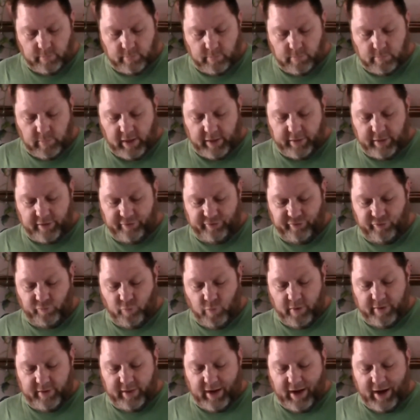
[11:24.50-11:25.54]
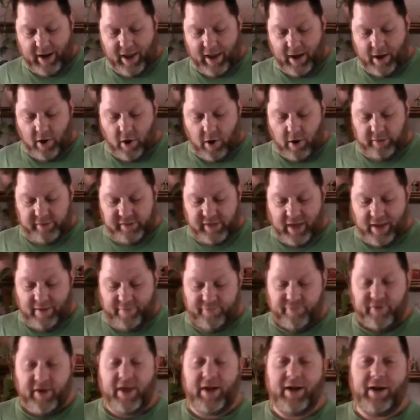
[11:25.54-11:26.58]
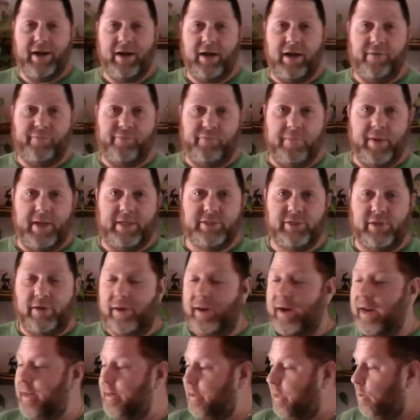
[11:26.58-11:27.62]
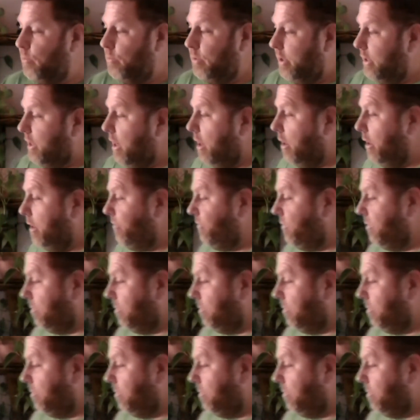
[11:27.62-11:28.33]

But this was one that I had a hard time finding any information on. I had to go look all over the